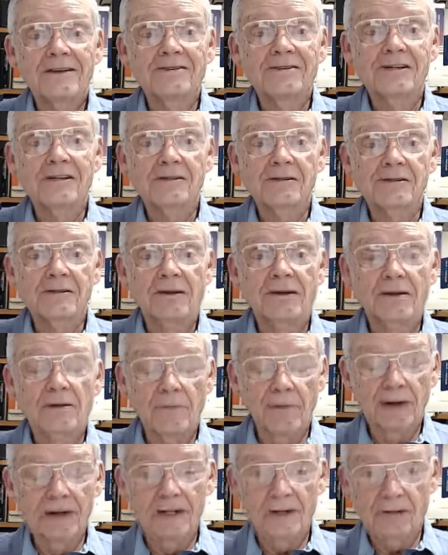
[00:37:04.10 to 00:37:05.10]
Jesus was going to do?
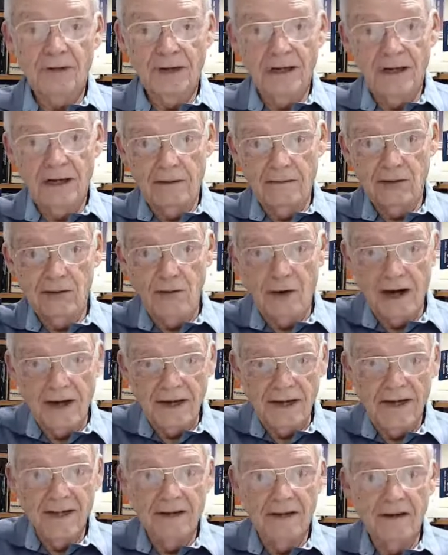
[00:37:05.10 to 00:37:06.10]
Because when he comes
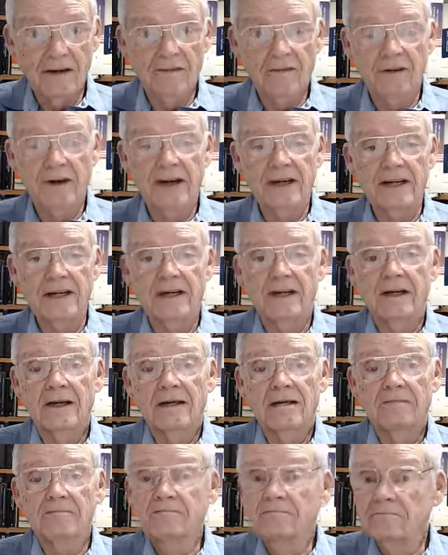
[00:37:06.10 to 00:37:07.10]
walking, they're afraid.
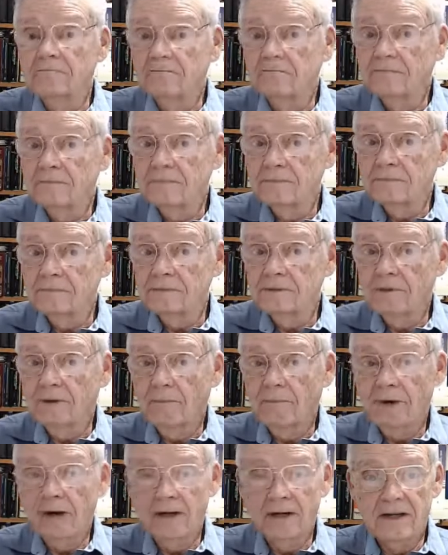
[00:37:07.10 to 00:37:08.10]

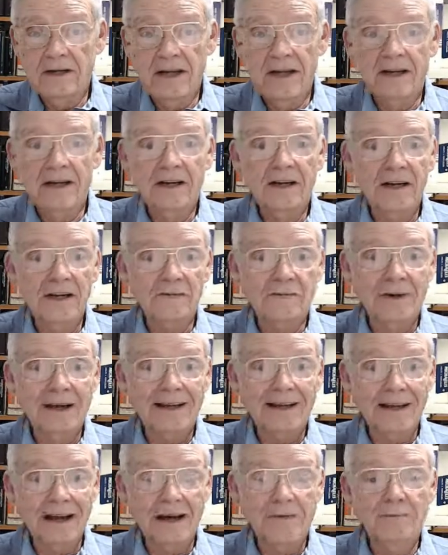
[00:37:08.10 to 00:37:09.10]
Apparently they didn't expect
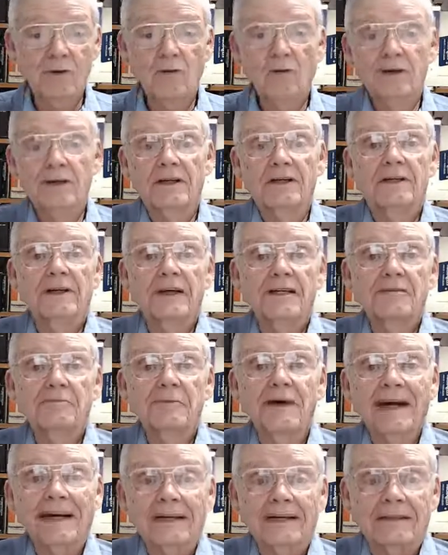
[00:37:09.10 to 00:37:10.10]
that, but what did they
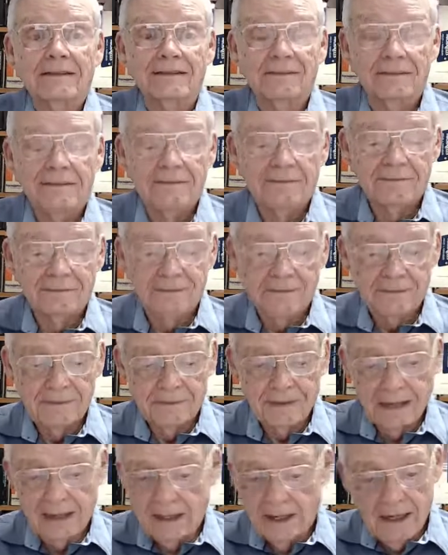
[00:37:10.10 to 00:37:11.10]
expect?
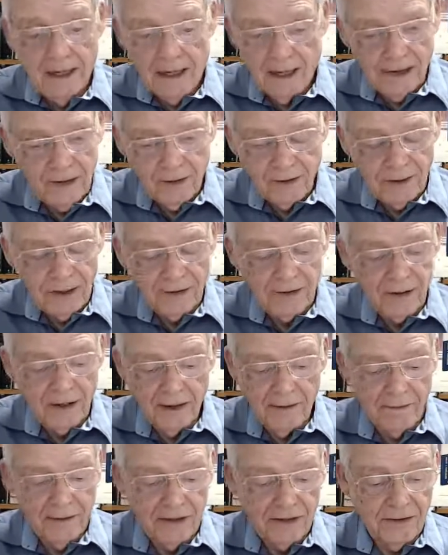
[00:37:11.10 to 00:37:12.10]
I
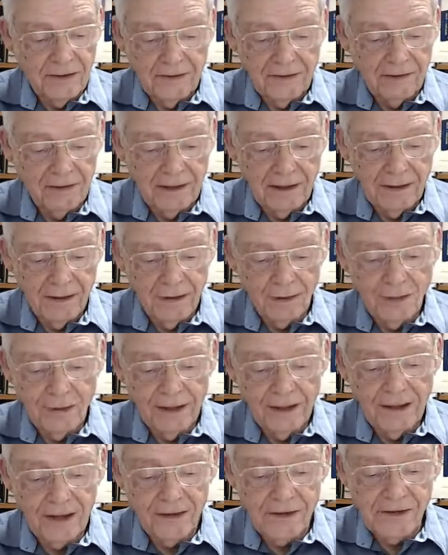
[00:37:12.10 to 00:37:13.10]
don't quite
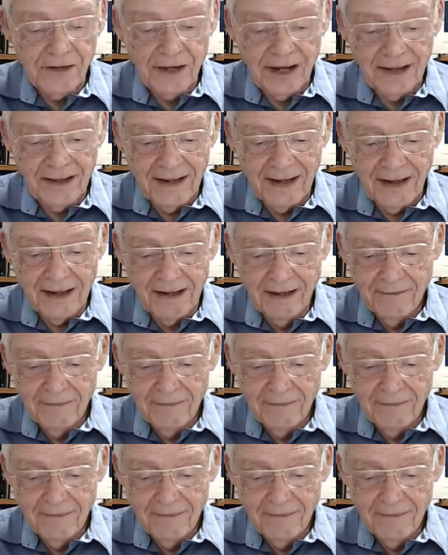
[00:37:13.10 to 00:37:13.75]
understand that.